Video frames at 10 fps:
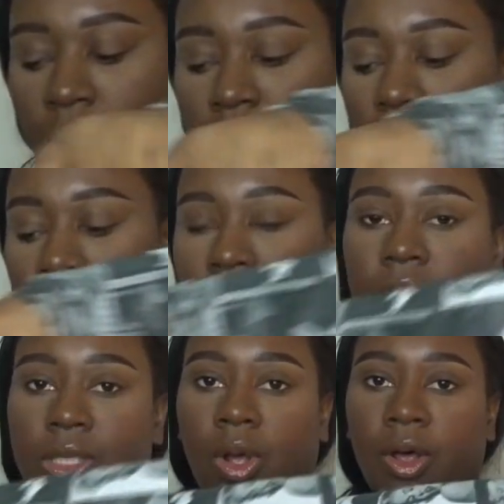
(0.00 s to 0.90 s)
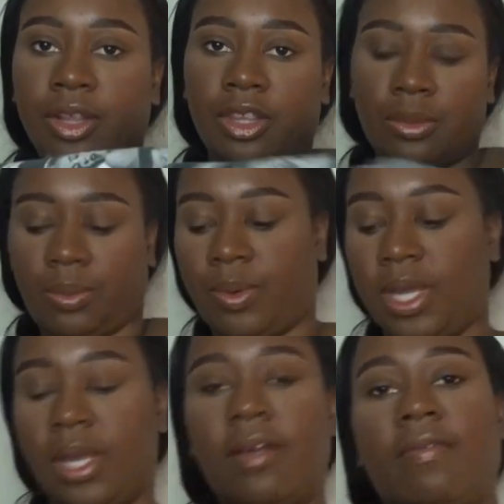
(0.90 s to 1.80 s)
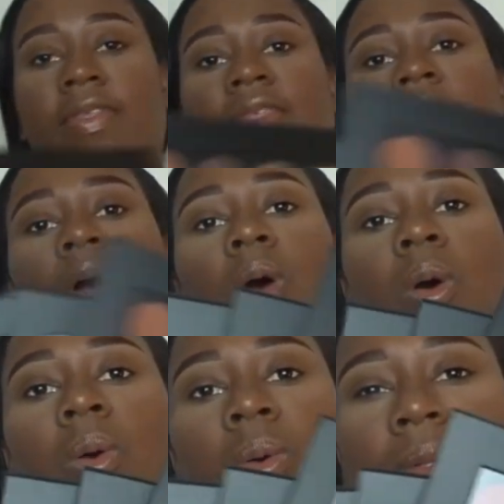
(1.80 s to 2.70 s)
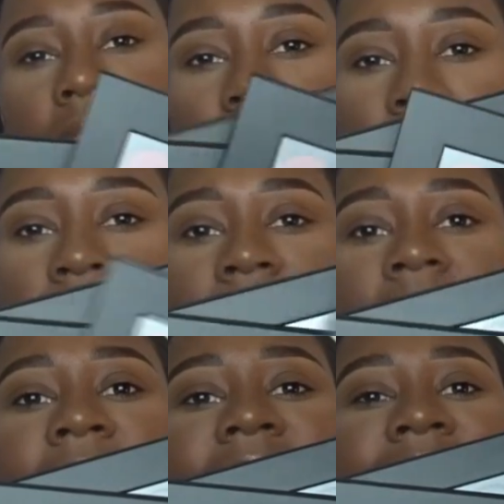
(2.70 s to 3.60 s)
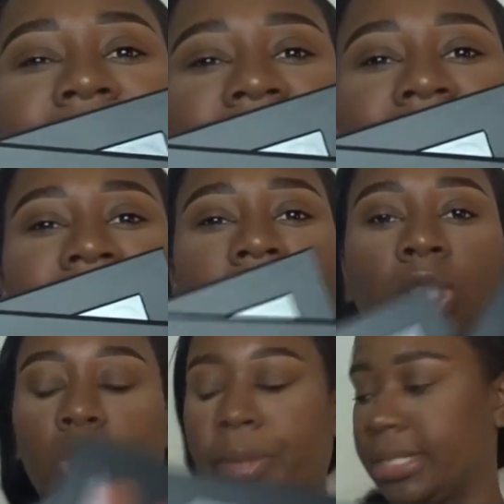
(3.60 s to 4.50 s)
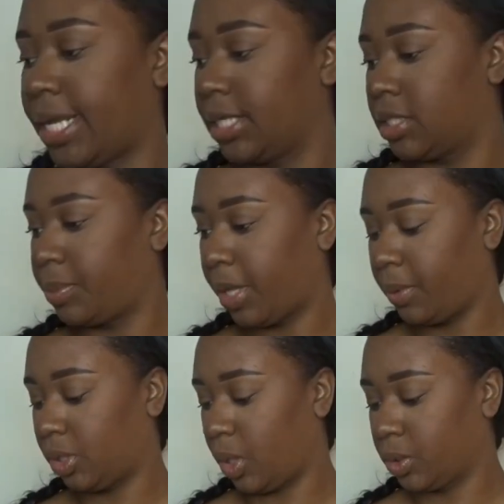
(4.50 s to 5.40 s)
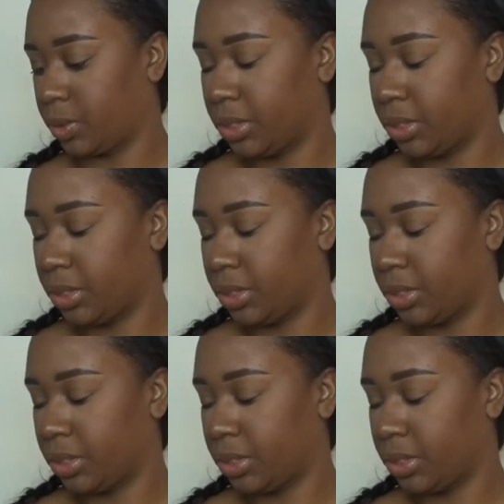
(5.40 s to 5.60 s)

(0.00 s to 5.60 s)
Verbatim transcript: So there's all three of those. Super excited to play with those